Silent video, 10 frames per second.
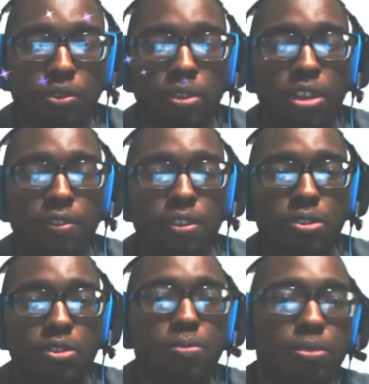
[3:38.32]
so if you're
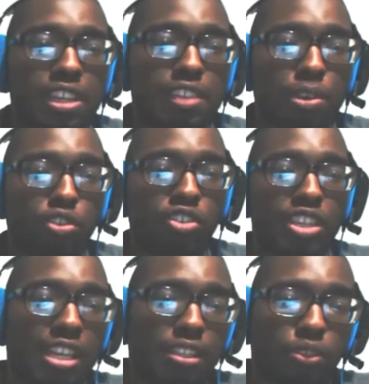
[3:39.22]
new, please make sure
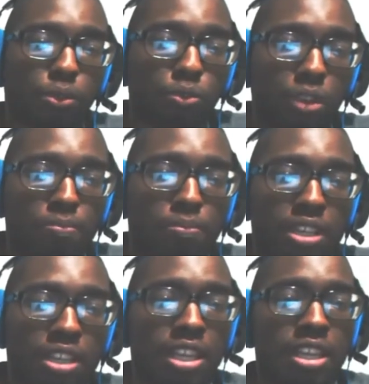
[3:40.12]
you hit the subscribe
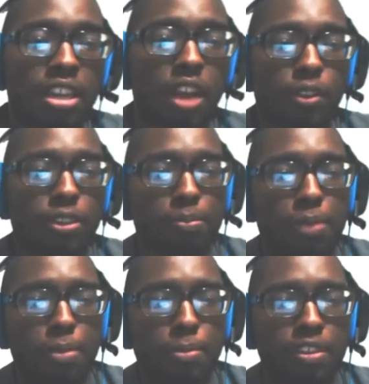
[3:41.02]
button, not for
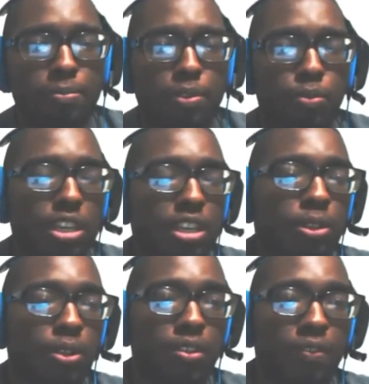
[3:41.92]
clickbait purposes, but we're getting
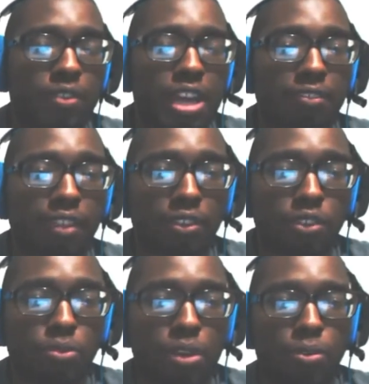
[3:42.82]
close to 5,000
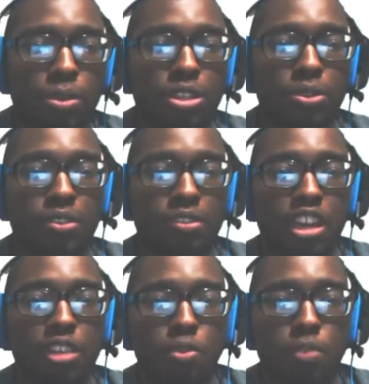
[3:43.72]
subscribers. We could use a
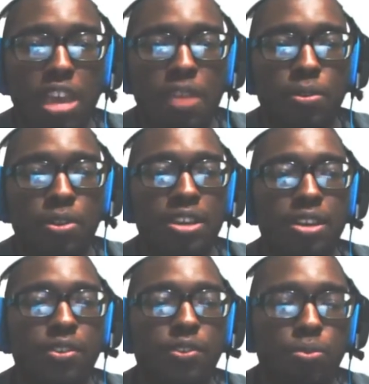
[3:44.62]
ton of more people in
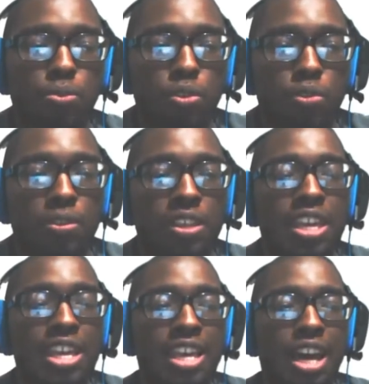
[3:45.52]
this group.
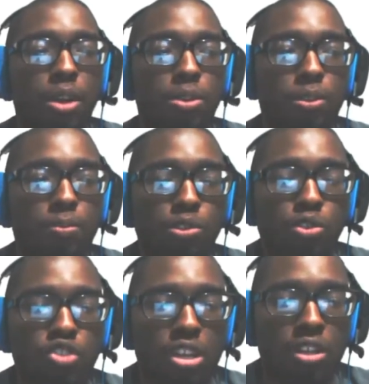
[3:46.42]
I'll do a
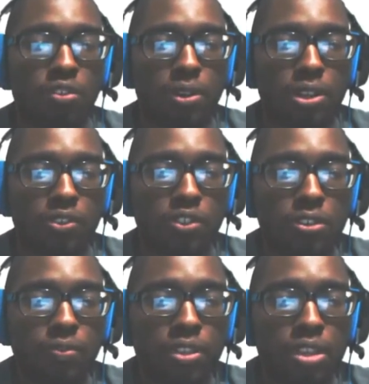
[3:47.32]
special challenge very
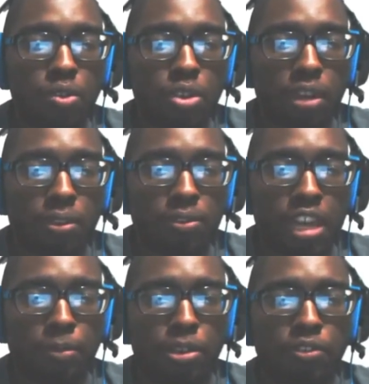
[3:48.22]
soon. Come the
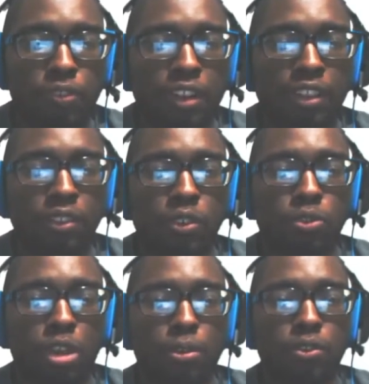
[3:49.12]
time I reach 5,000
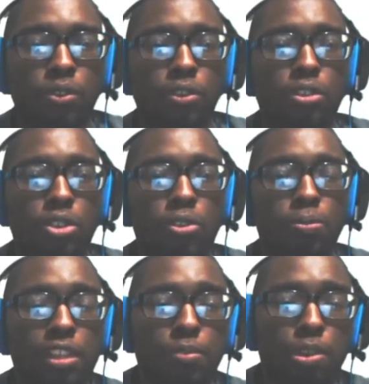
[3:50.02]
subscribers, so if you're new,
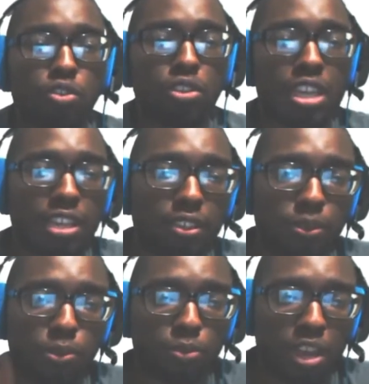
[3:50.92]
please make sure you hit the
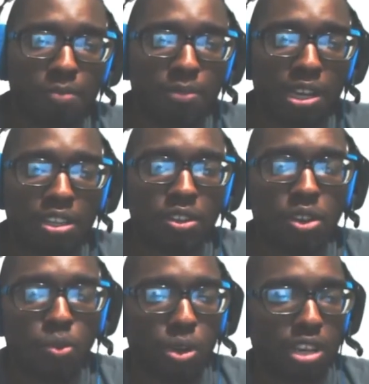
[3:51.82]
subscribe button.
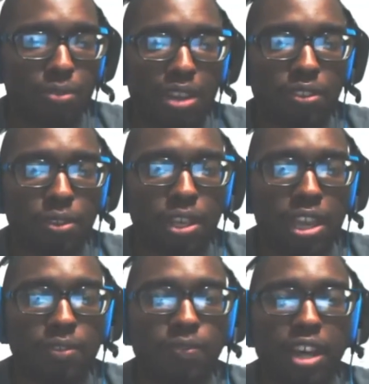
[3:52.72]
We're getting ready to
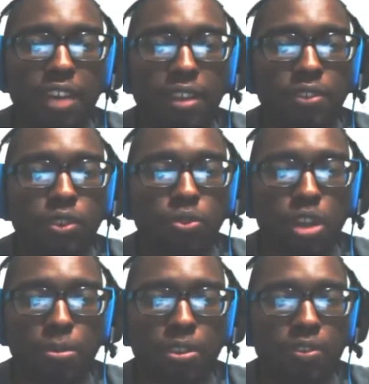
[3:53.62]
hit 5,000
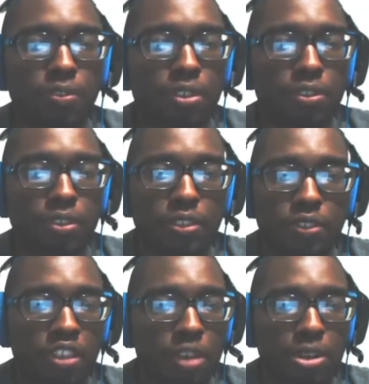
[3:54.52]
subscribers this
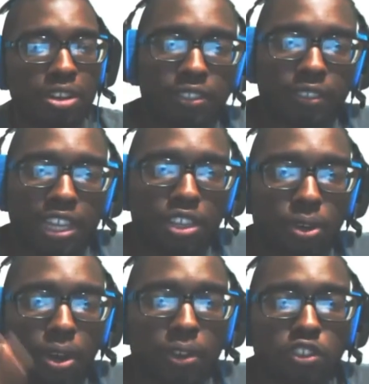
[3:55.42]
summer. Thank you
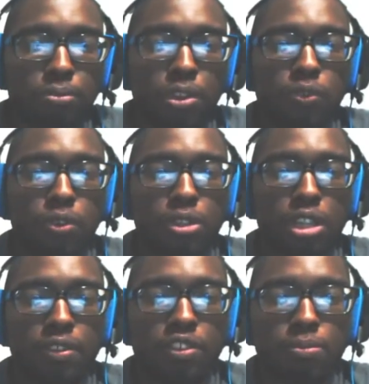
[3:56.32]
all so much for your
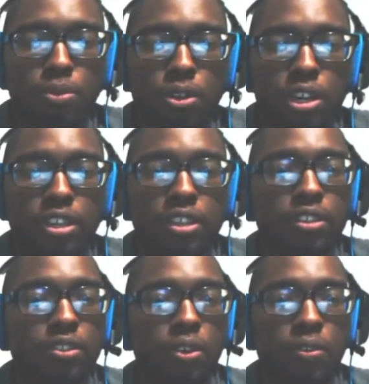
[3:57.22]
love and support
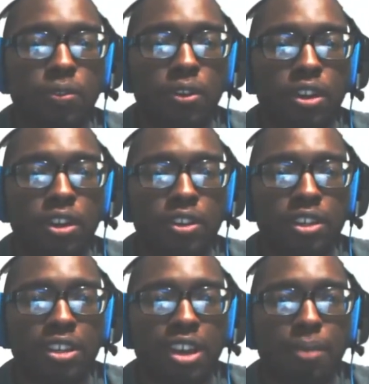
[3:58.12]
so far.
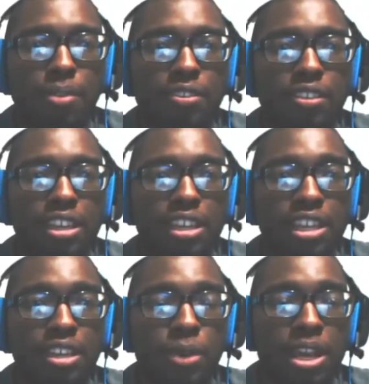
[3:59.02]
I'm not saying it
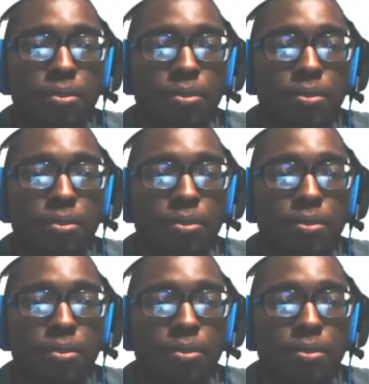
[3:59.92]
in a way